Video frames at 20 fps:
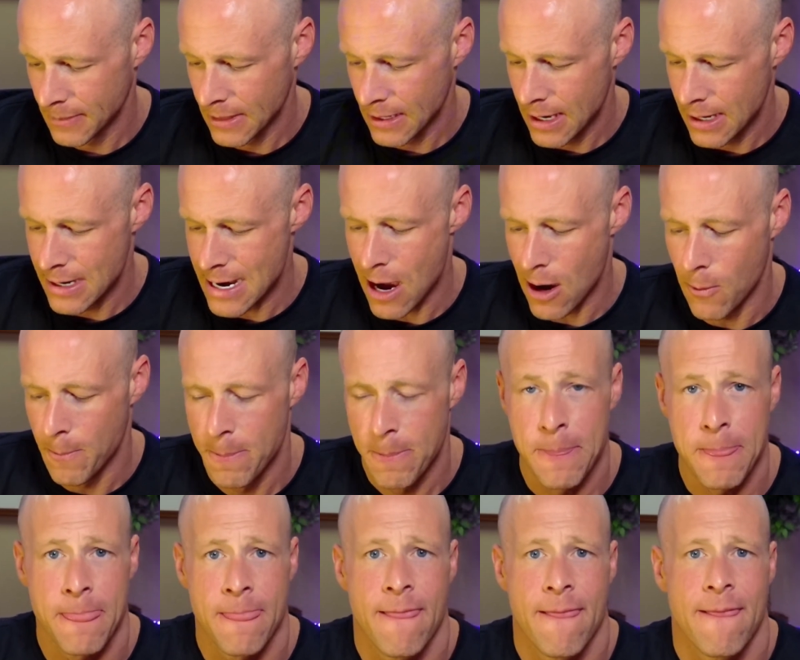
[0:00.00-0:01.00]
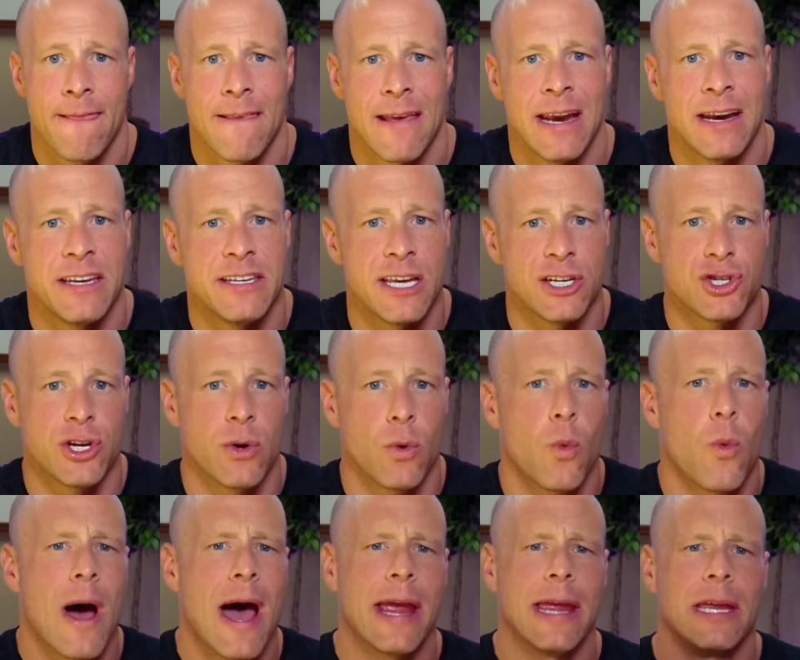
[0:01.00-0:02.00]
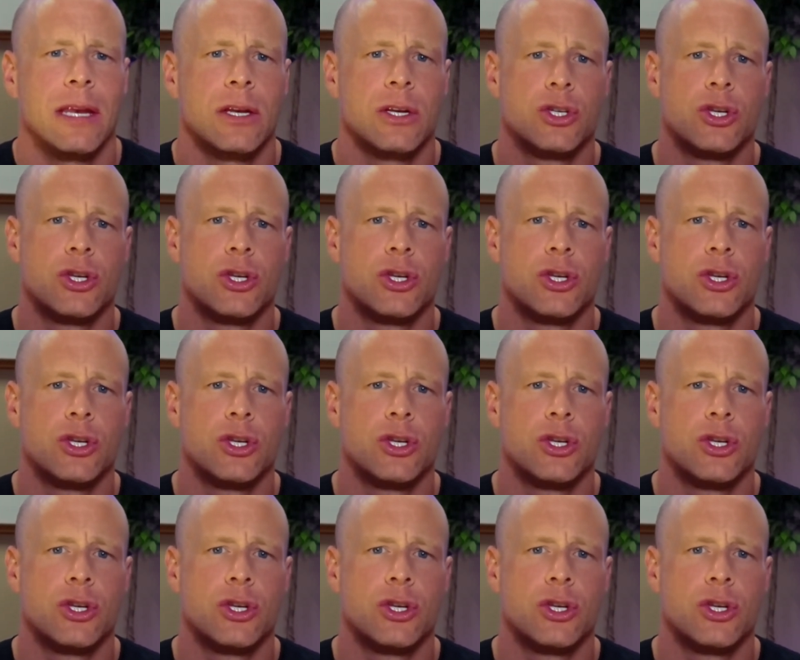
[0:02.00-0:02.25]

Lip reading: Now, in addition, why